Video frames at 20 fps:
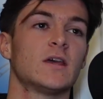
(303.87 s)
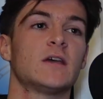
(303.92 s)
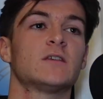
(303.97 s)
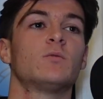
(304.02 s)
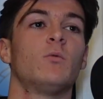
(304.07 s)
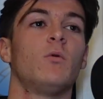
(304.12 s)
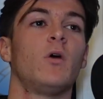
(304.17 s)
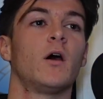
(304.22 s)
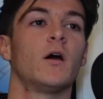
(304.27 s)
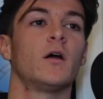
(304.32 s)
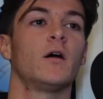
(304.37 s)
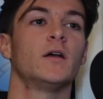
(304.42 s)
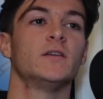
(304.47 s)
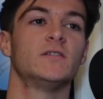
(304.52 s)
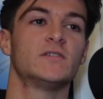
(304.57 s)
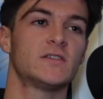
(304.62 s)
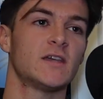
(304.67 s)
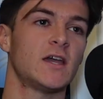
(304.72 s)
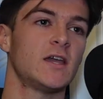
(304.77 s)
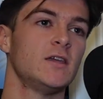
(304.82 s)
That's why I
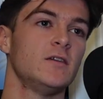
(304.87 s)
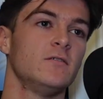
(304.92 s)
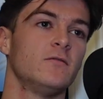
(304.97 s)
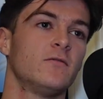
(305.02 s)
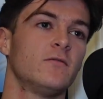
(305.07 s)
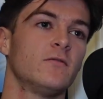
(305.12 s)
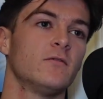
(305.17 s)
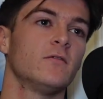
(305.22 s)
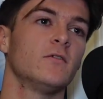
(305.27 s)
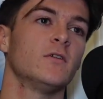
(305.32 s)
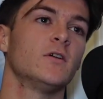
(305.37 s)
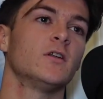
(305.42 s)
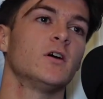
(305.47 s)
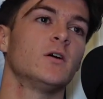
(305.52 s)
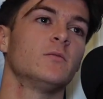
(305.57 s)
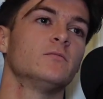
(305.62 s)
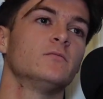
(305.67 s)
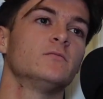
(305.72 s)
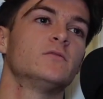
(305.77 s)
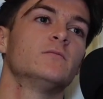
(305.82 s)
save, and
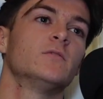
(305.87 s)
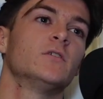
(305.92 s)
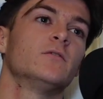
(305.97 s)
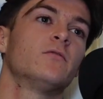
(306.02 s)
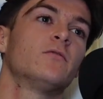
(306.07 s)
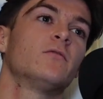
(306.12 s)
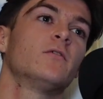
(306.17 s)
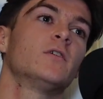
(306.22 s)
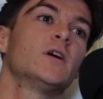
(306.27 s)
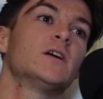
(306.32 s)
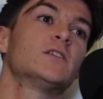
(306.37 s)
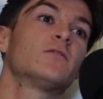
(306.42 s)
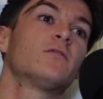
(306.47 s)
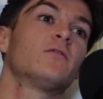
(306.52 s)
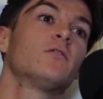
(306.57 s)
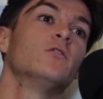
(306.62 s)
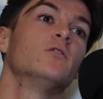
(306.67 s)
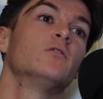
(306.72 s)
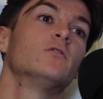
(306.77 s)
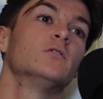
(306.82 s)
I'm as
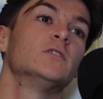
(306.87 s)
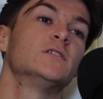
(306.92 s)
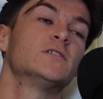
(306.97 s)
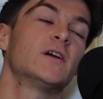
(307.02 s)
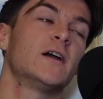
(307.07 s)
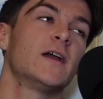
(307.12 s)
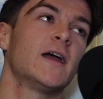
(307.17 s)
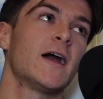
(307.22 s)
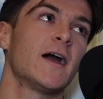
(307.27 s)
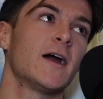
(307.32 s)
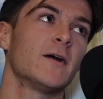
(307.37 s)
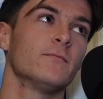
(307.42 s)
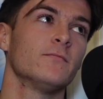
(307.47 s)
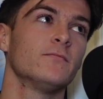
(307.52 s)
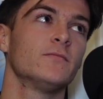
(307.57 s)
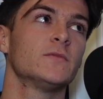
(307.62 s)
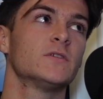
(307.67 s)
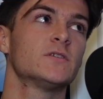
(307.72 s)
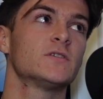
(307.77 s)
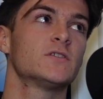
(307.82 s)
frugal as I
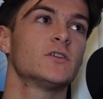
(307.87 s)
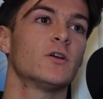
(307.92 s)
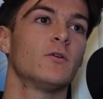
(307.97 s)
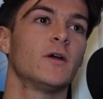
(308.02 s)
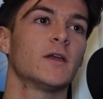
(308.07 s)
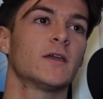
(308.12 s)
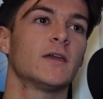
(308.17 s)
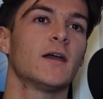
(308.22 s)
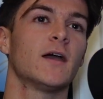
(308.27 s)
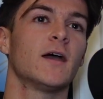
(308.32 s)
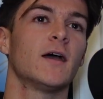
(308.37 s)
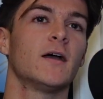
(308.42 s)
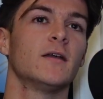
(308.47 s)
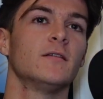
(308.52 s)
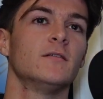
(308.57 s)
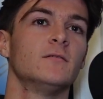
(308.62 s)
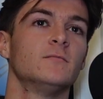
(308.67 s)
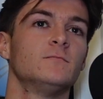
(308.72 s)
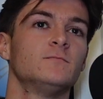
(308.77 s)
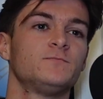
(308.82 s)
am, so I
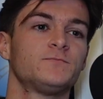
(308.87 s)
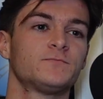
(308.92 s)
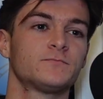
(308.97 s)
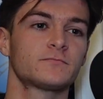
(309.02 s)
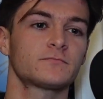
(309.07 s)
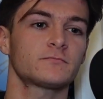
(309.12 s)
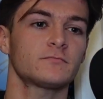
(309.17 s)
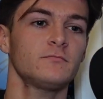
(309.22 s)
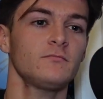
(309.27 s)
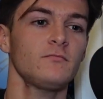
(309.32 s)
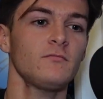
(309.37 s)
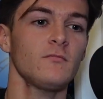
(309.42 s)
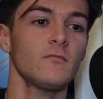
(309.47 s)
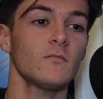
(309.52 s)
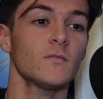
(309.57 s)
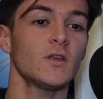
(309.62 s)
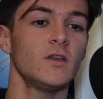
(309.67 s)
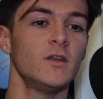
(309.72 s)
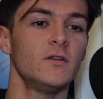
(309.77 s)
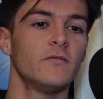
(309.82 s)
can
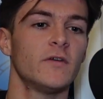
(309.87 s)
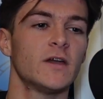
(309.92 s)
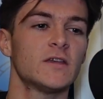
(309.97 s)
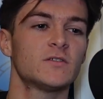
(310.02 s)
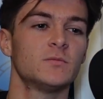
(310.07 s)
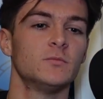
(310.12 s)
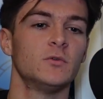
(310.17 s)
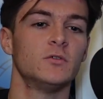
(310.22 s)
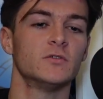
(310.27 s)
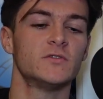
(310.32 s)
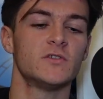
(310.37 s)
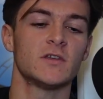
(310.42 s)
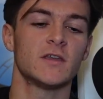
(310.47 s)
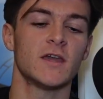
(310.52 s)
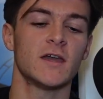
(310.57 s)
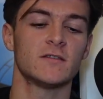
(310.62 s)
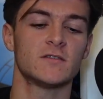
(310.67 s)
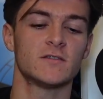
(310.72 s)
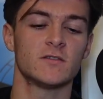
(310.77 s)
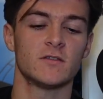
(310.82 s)
invest more to
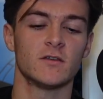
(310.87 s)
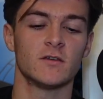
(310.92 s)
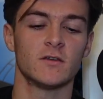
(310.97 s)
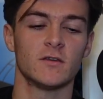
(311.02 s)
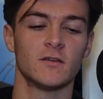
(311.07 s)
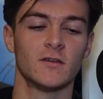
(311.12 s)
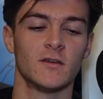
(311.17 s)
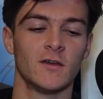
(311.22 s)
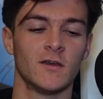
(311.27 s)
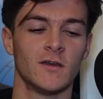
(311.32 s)
get to the